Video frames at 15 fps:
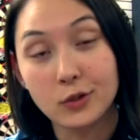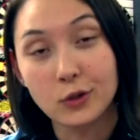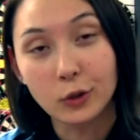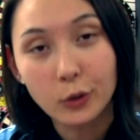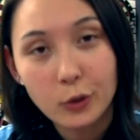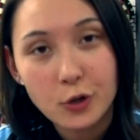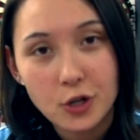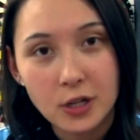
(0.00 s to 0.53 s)
The
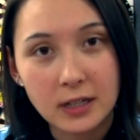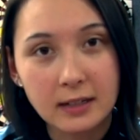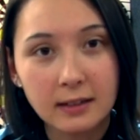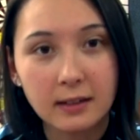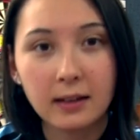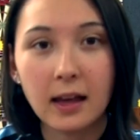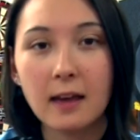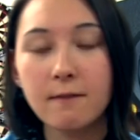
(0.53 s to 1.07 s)

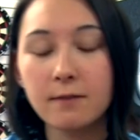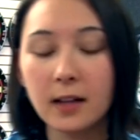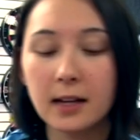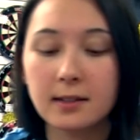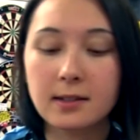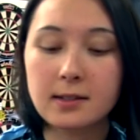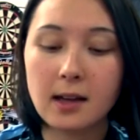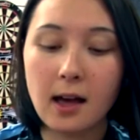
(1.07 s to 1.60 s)
solution, 8
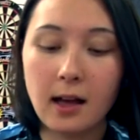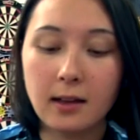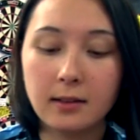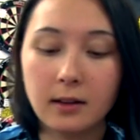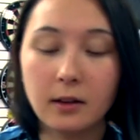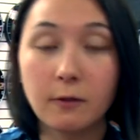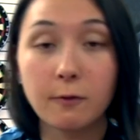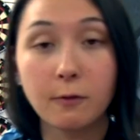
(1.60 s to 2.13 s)
Flight
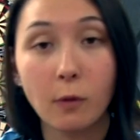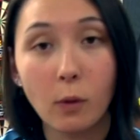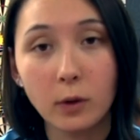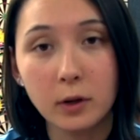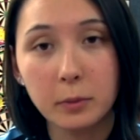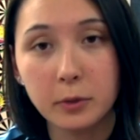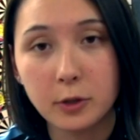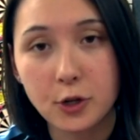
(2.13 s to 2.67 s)
designed an
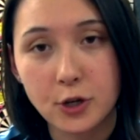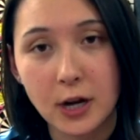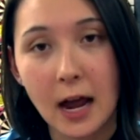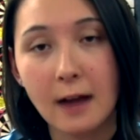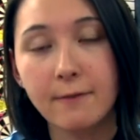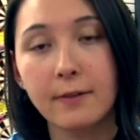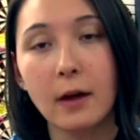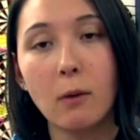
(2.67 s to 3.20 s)
affordable
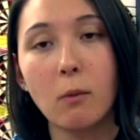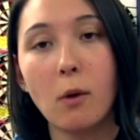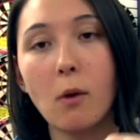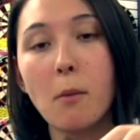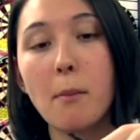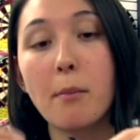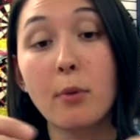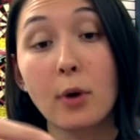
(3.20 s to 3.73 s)
shaft that
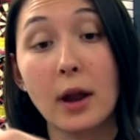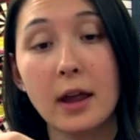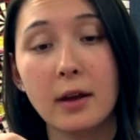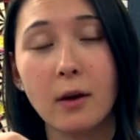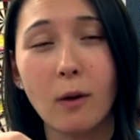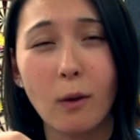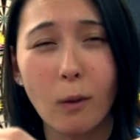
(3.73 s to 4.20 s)
won't break